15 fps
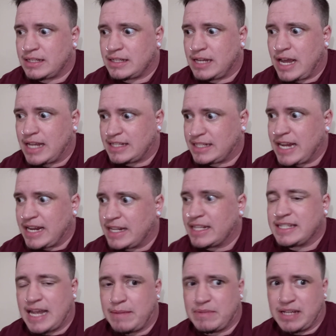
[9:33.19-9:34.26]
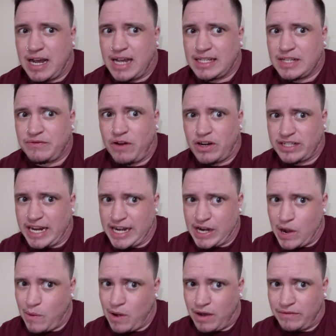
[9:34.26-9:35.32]
has stayed the same size as far as I
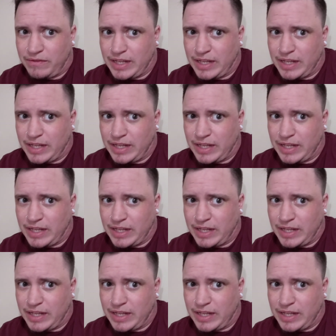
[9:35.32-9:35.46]
know of.